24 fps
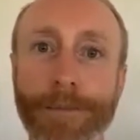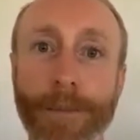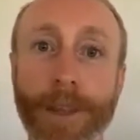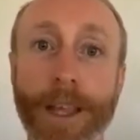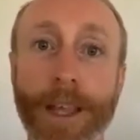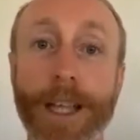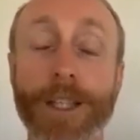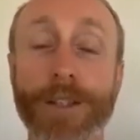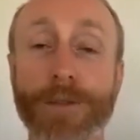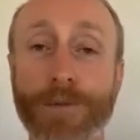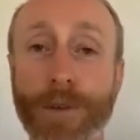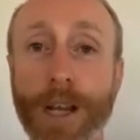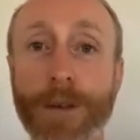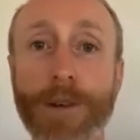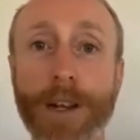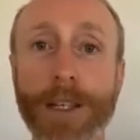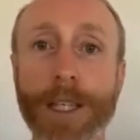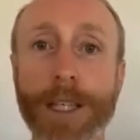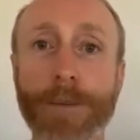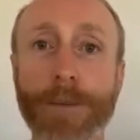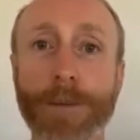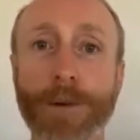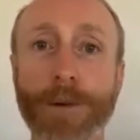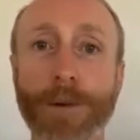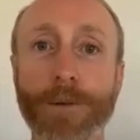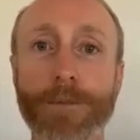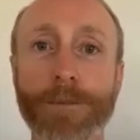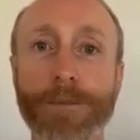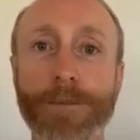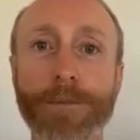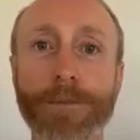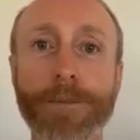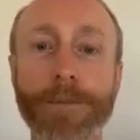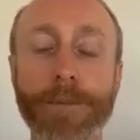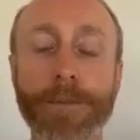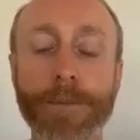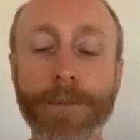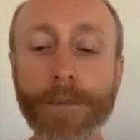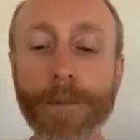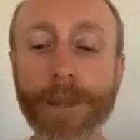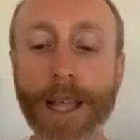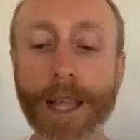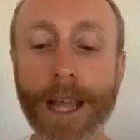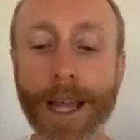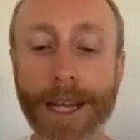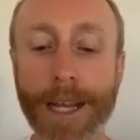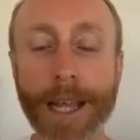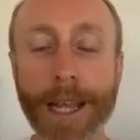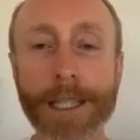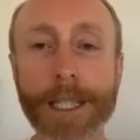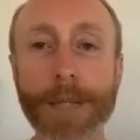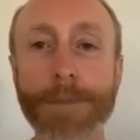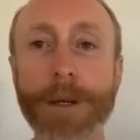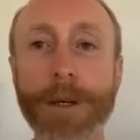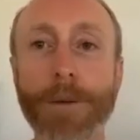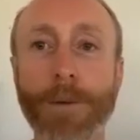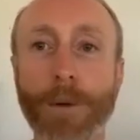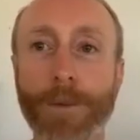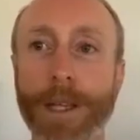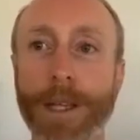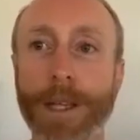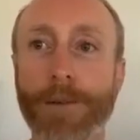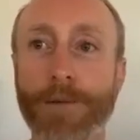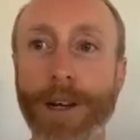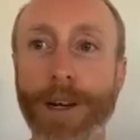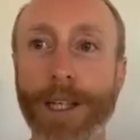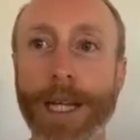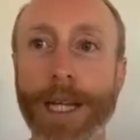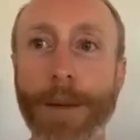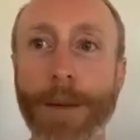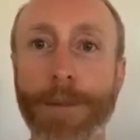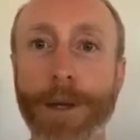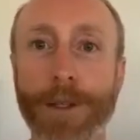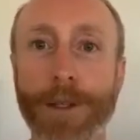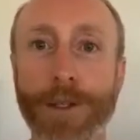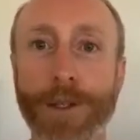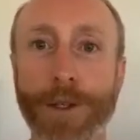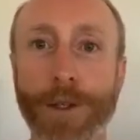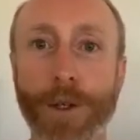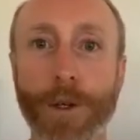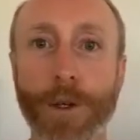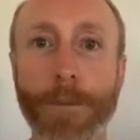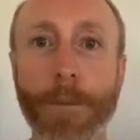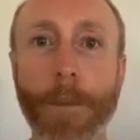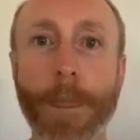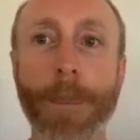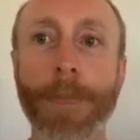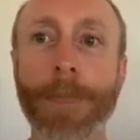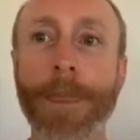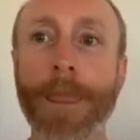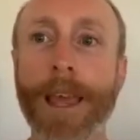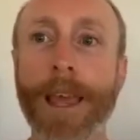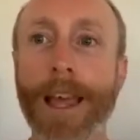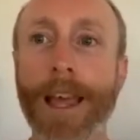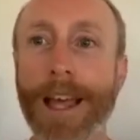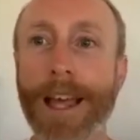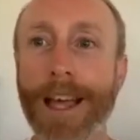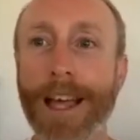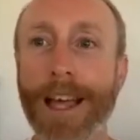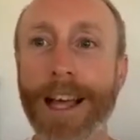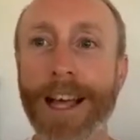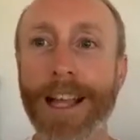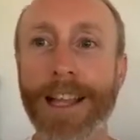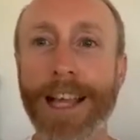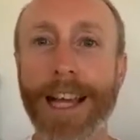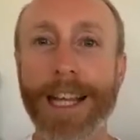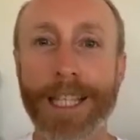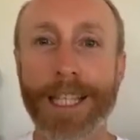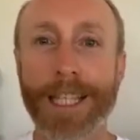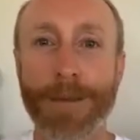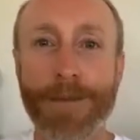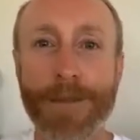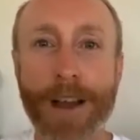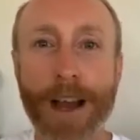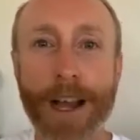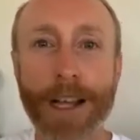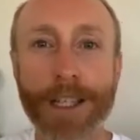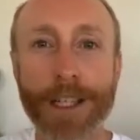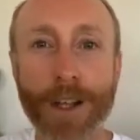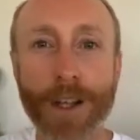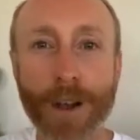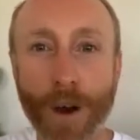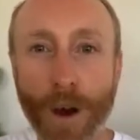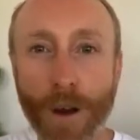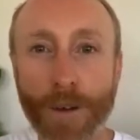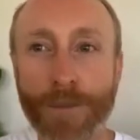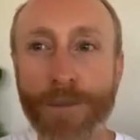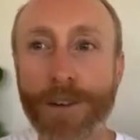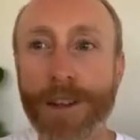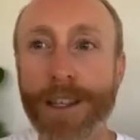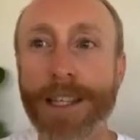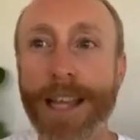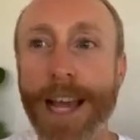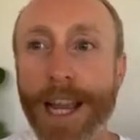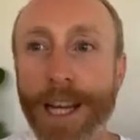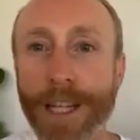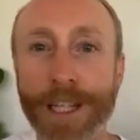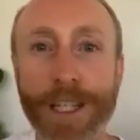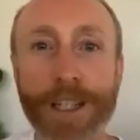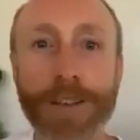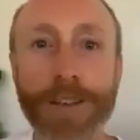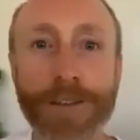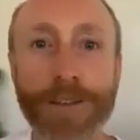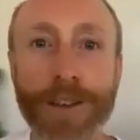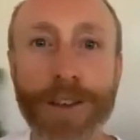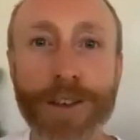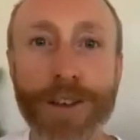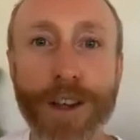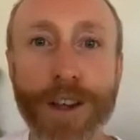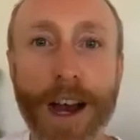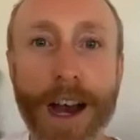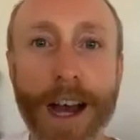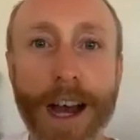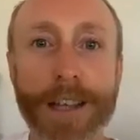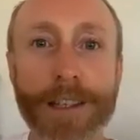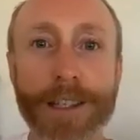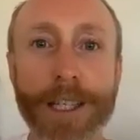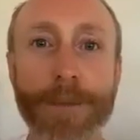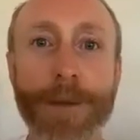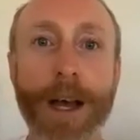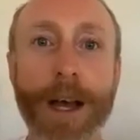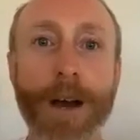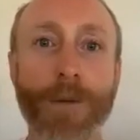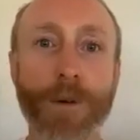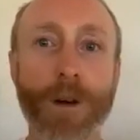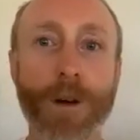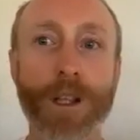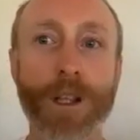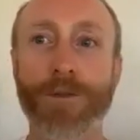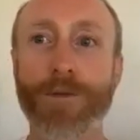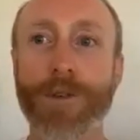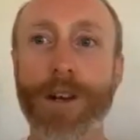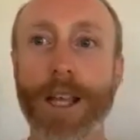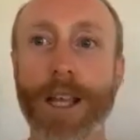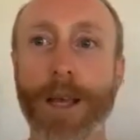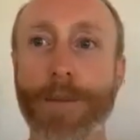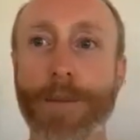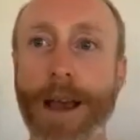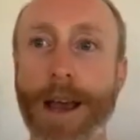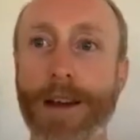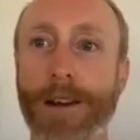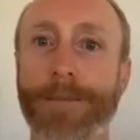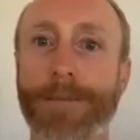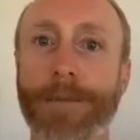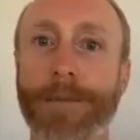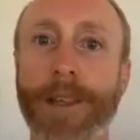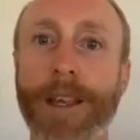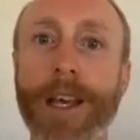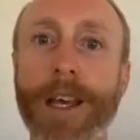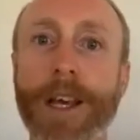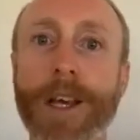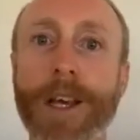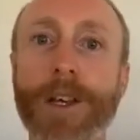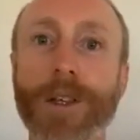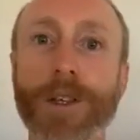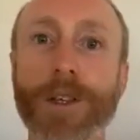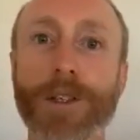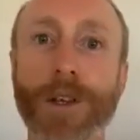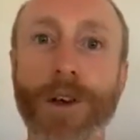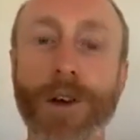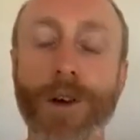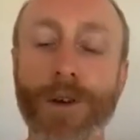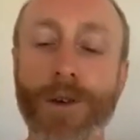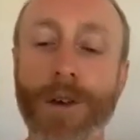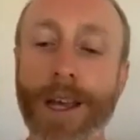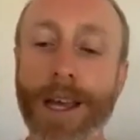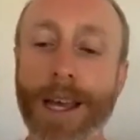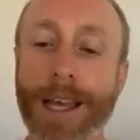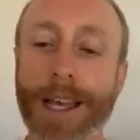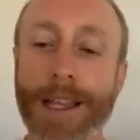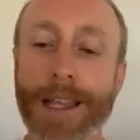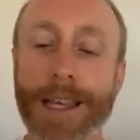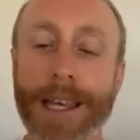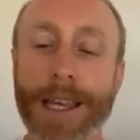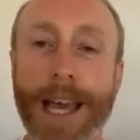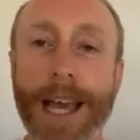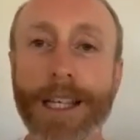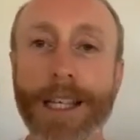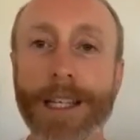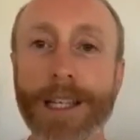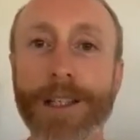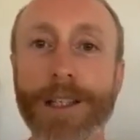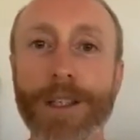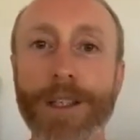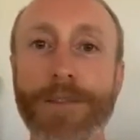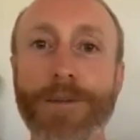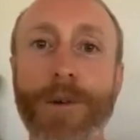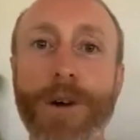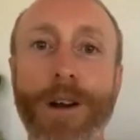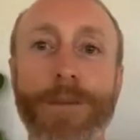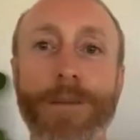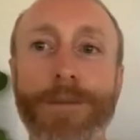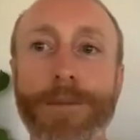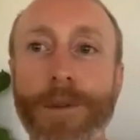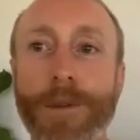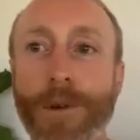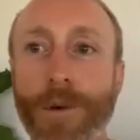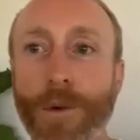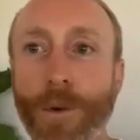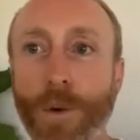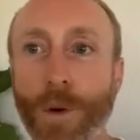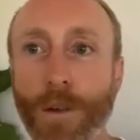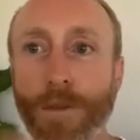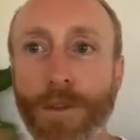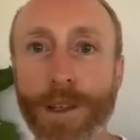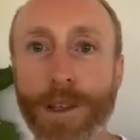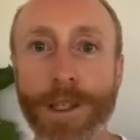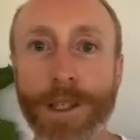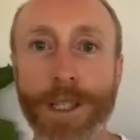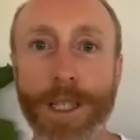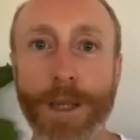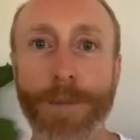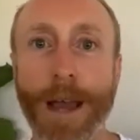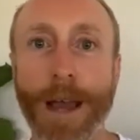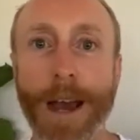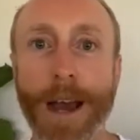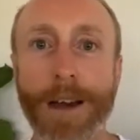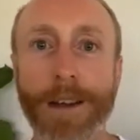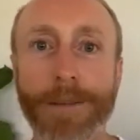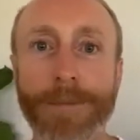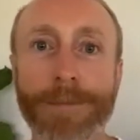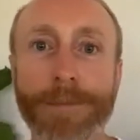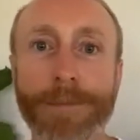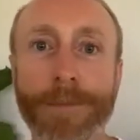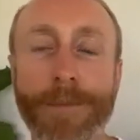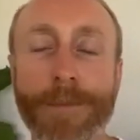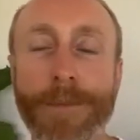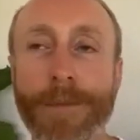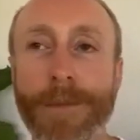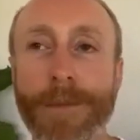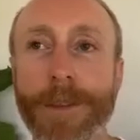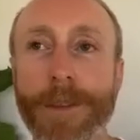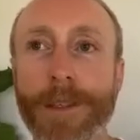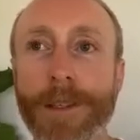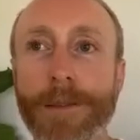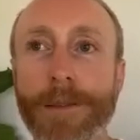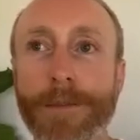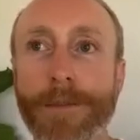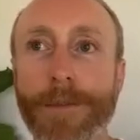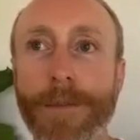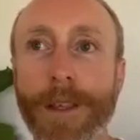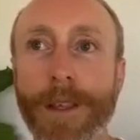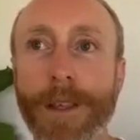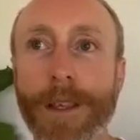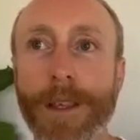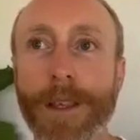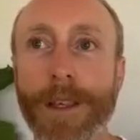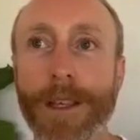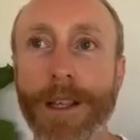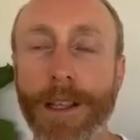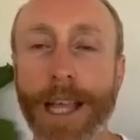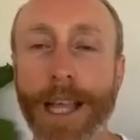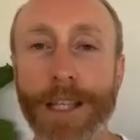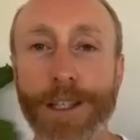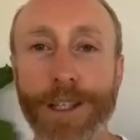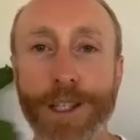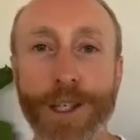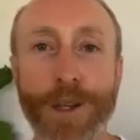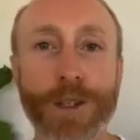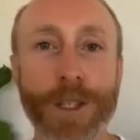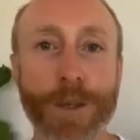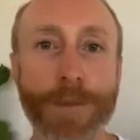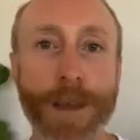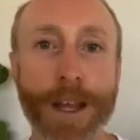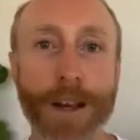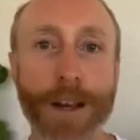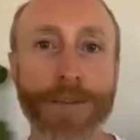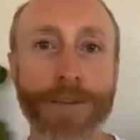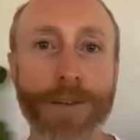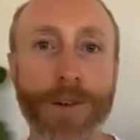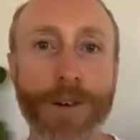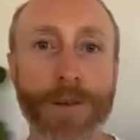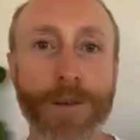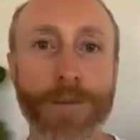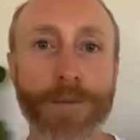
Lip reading: It's really, really simple. And here's the bit we're going to really jump into, like some nice confrontation for you guys about what it's really about. So the essence of what all of this is about, let's use a metaphor.